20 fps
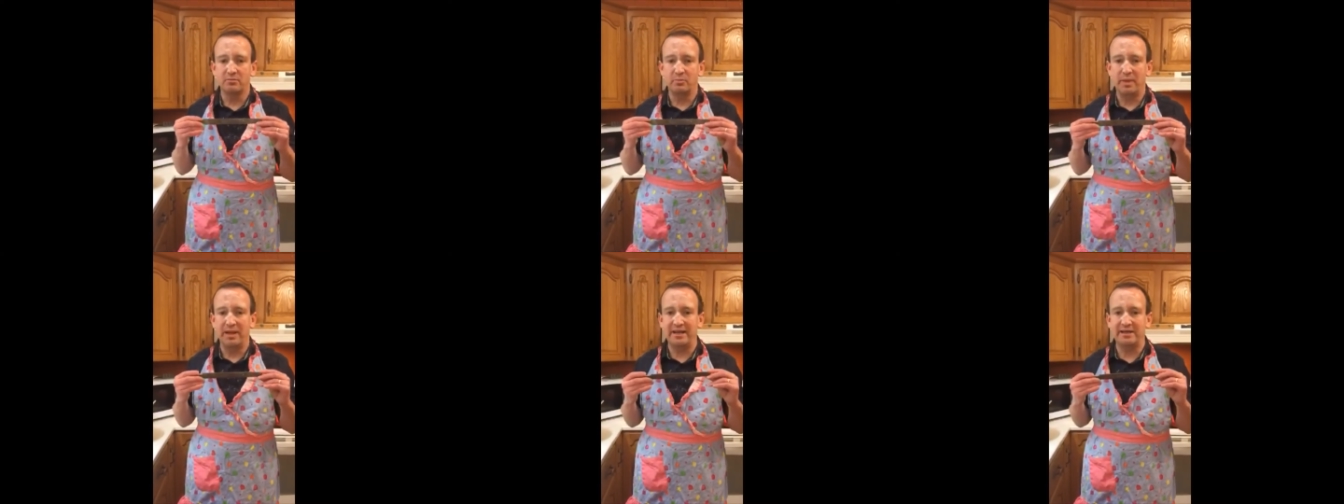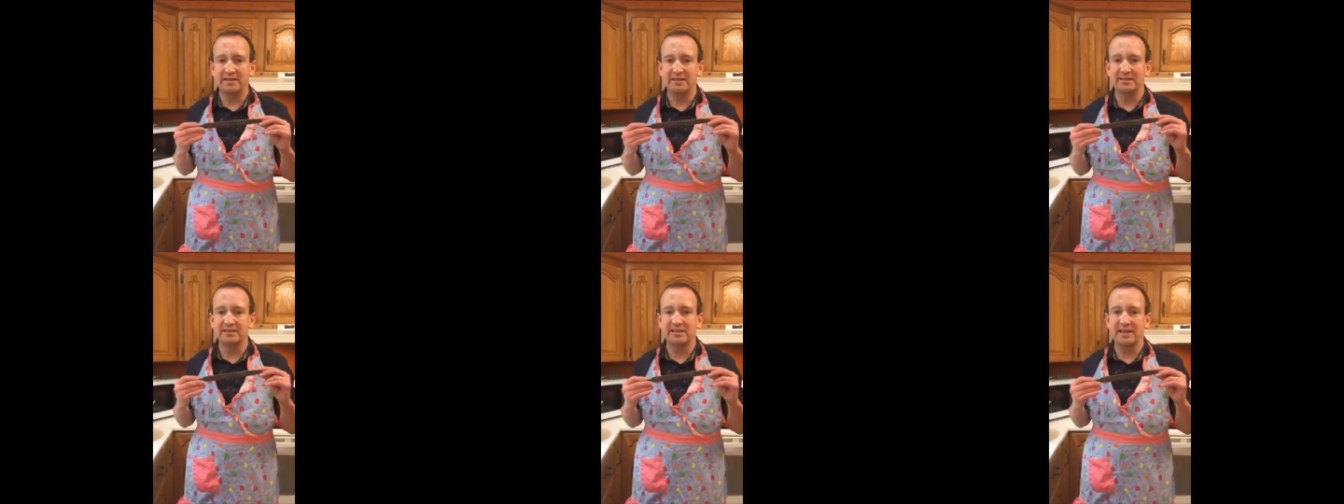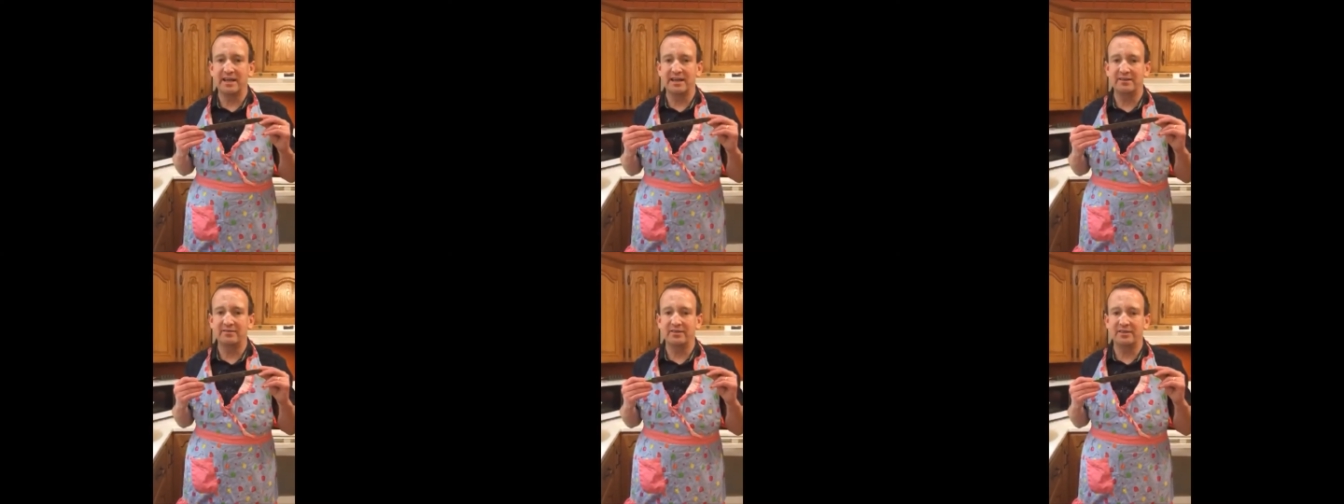baked
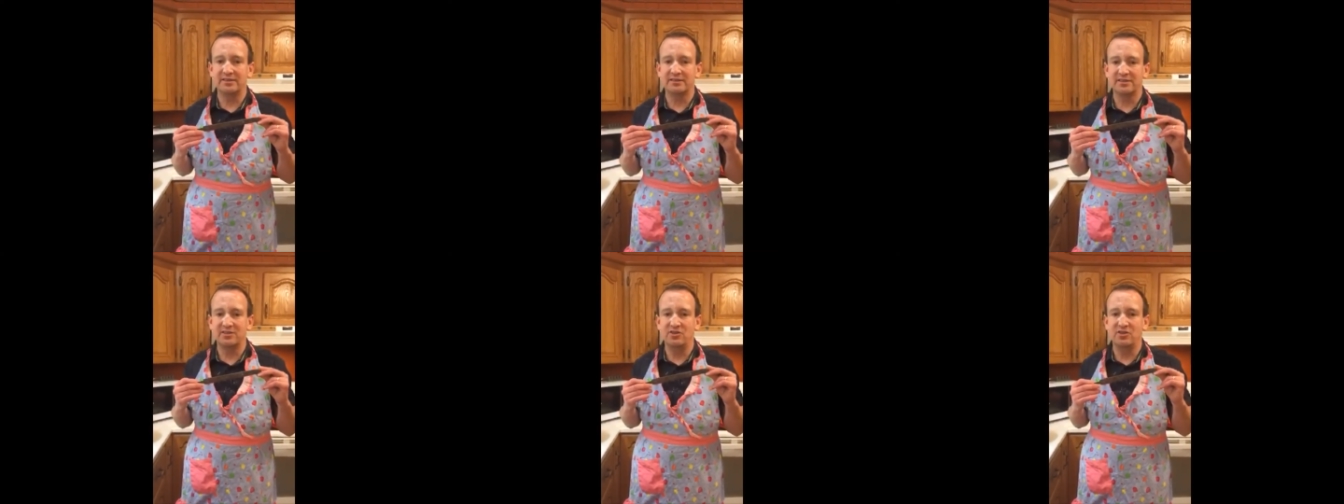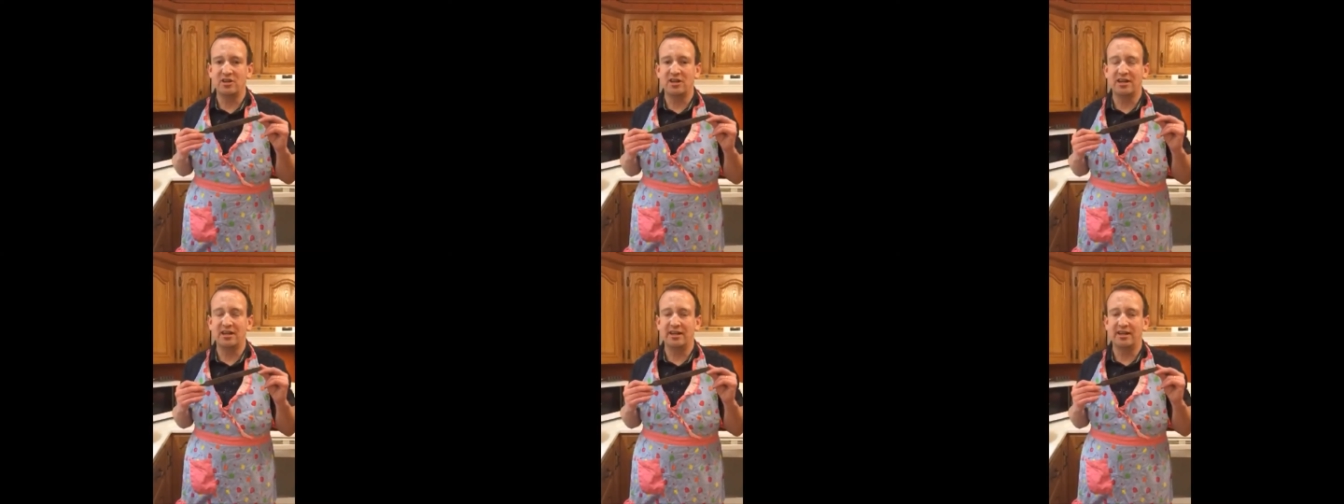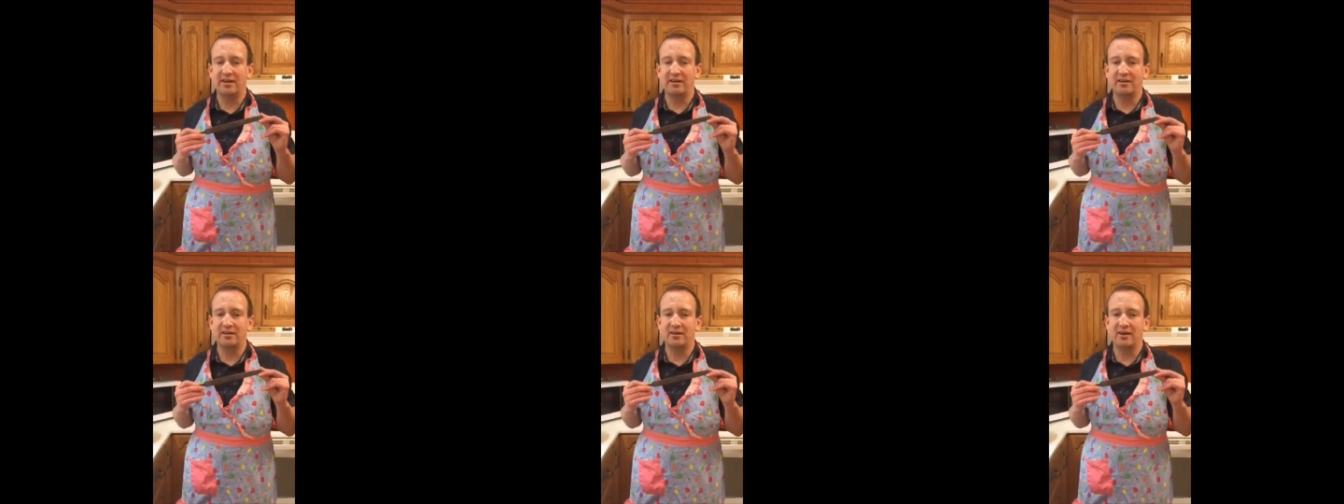inside of it so you can get
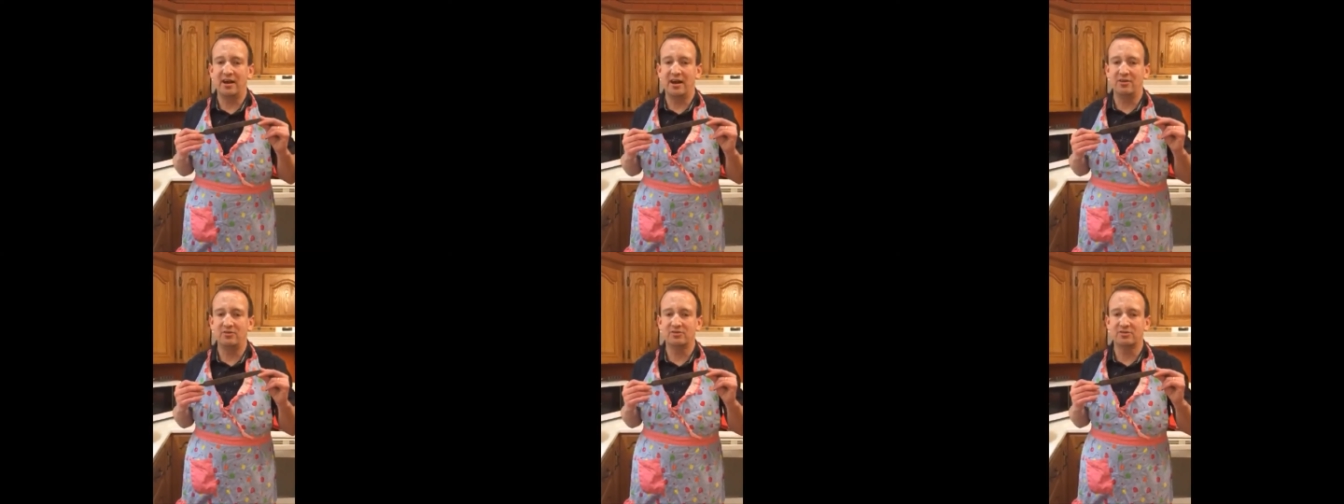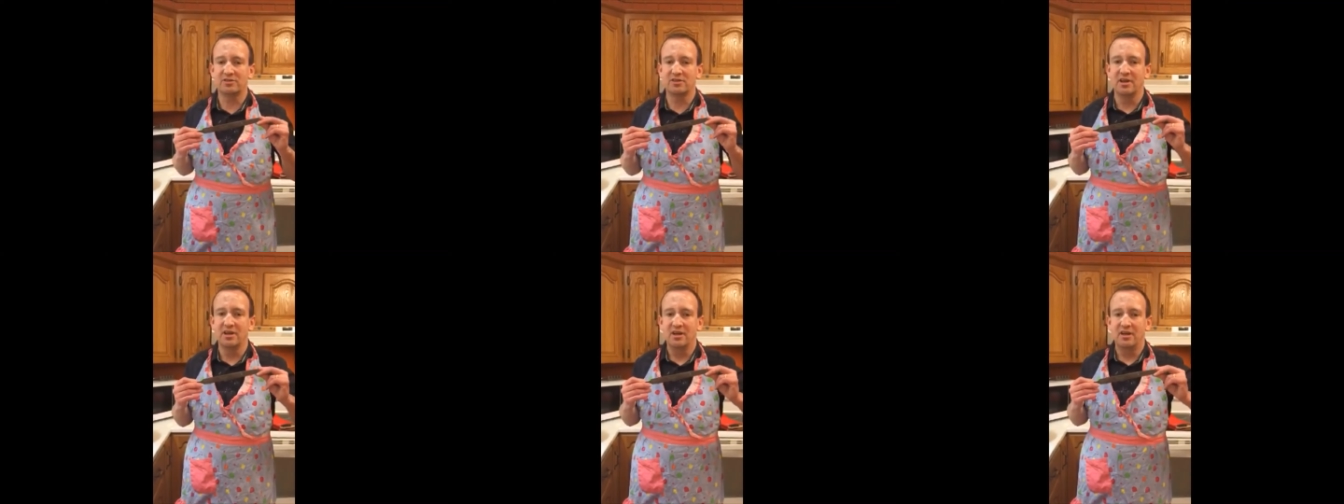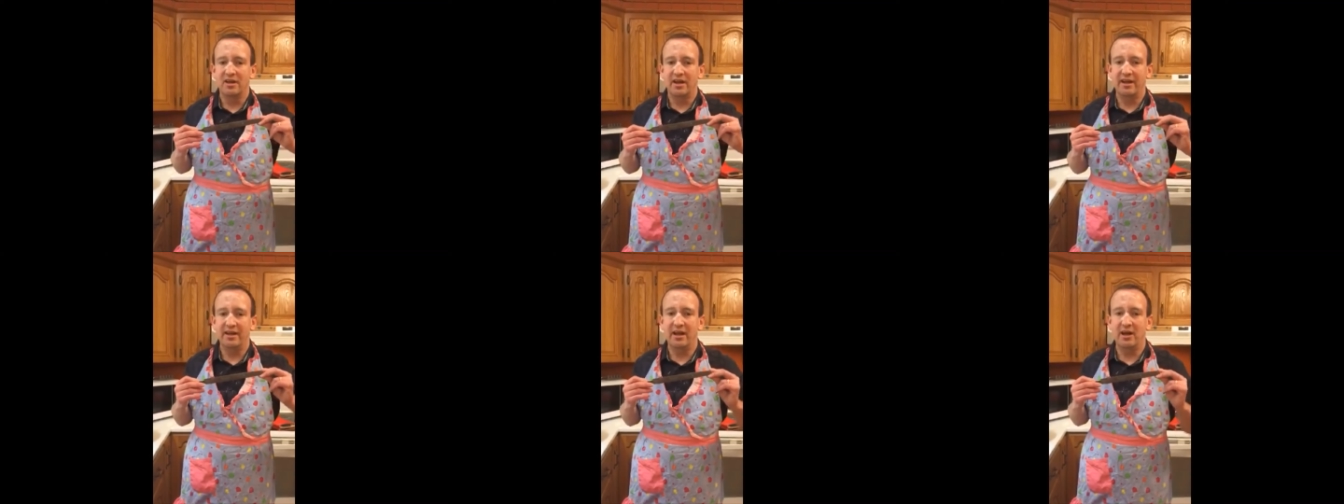out of your house
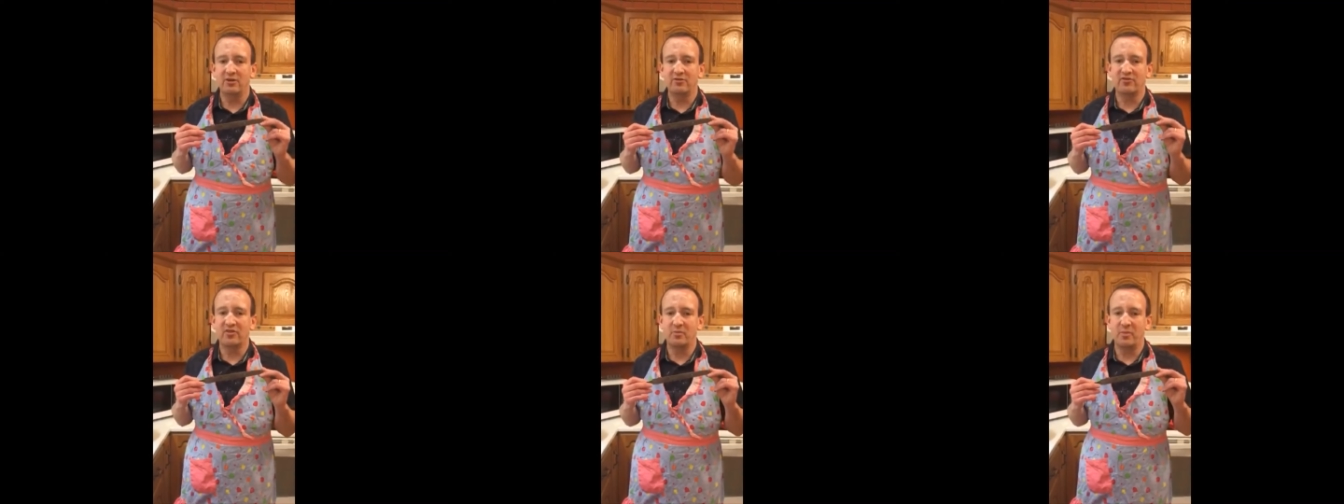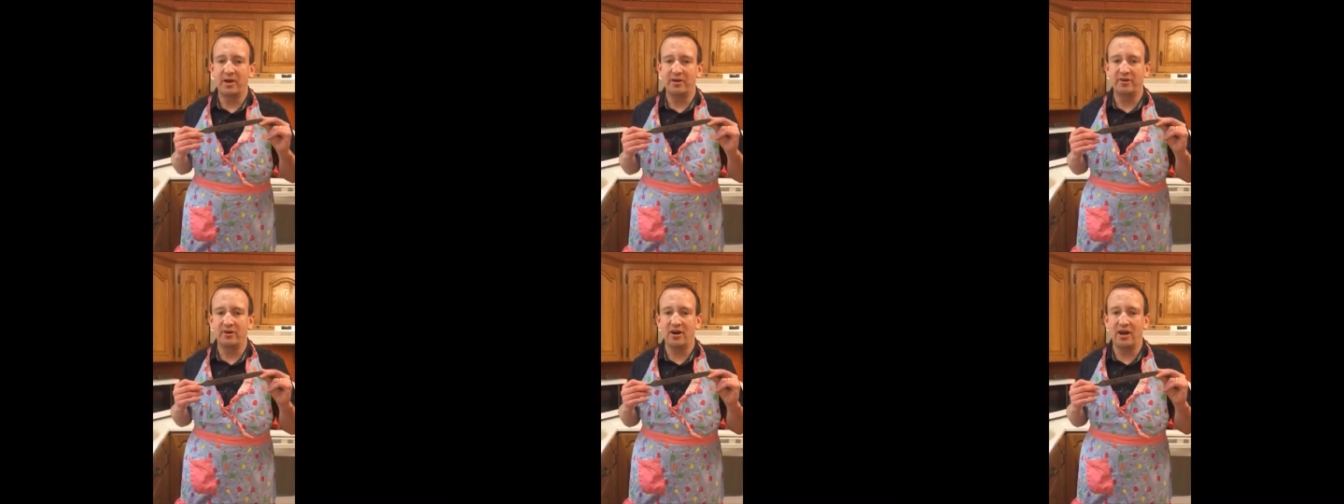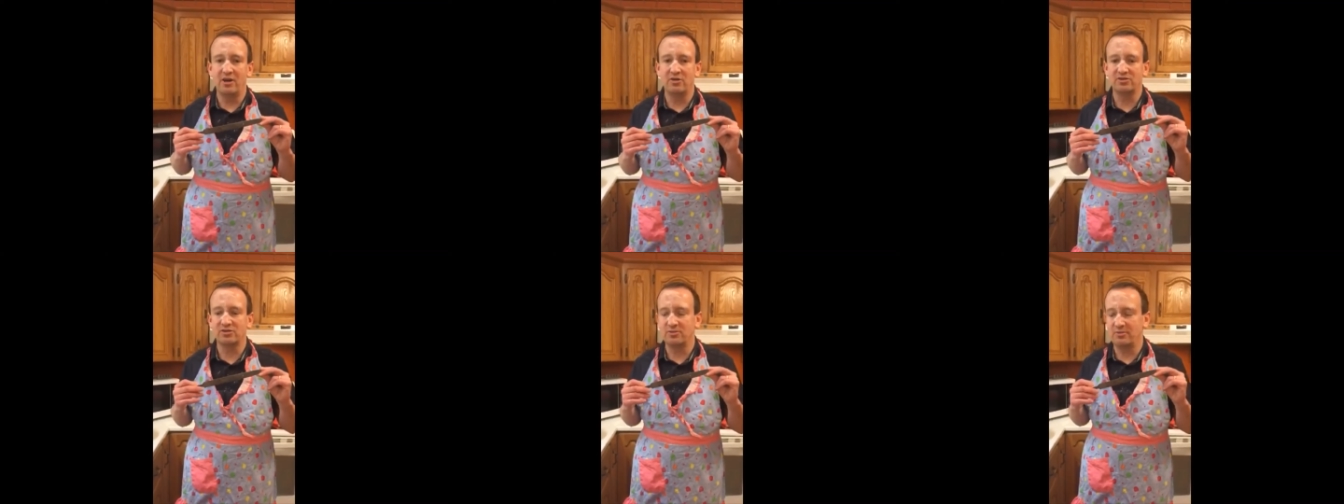and out from under
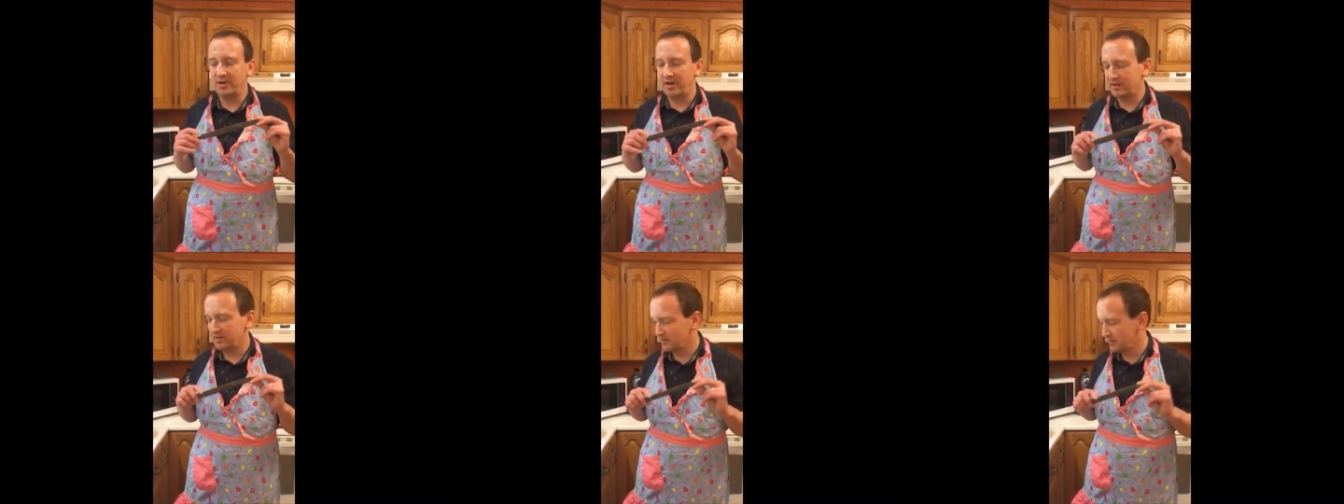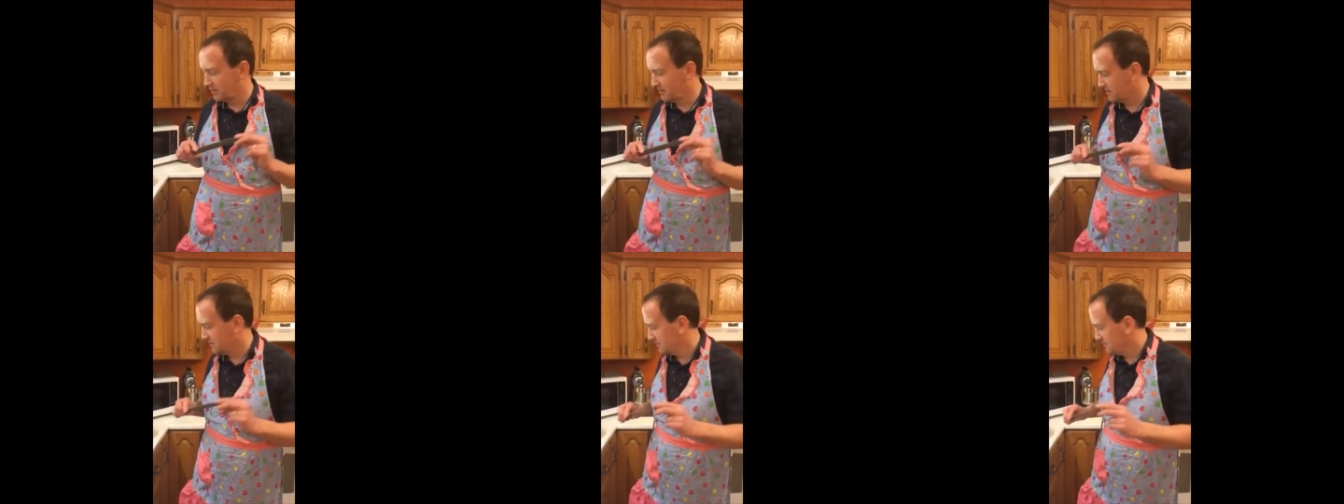house arrest.